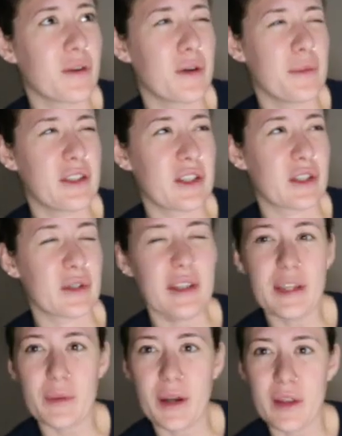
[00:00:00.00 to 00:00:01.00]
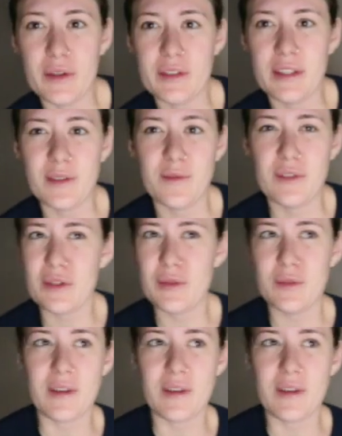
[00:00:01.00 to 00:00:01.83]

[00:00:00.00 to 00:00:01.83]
or Mister Greek, one of those two.